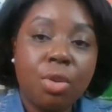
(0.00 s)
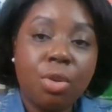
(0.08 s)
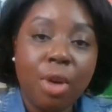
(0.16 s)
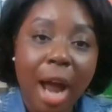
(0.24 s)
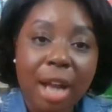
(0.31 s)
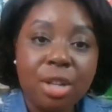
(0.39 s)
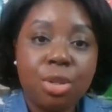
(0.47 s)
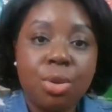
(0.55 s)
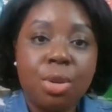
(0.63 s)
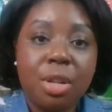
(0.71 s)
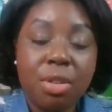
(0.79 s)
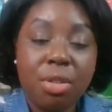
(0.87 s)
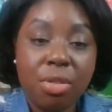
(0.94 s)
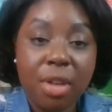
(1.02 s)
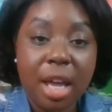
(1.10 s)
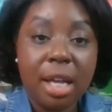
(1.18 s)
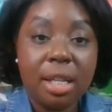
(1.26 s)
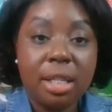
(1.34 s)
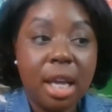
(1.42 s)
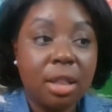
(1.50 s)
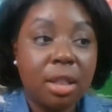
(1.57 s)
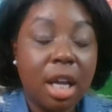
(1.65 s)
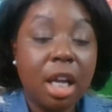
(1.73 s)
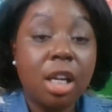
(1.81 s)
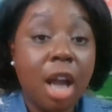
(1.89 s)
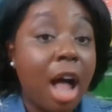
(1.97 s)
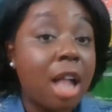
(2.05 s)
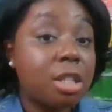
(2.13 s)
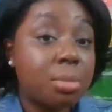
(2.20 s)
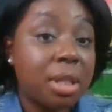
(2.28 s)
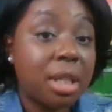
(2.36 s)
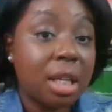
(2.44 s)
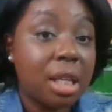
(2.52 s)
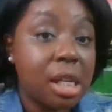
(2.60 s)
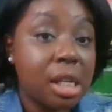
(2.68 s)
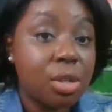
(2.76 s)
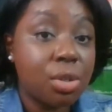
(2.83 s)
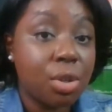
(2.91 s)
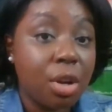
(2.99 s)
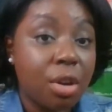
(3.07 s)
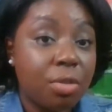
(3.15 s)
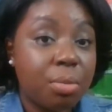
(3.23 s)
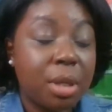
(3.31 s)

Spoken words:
gratitude and the thanks and the acknowledgement that they deserve,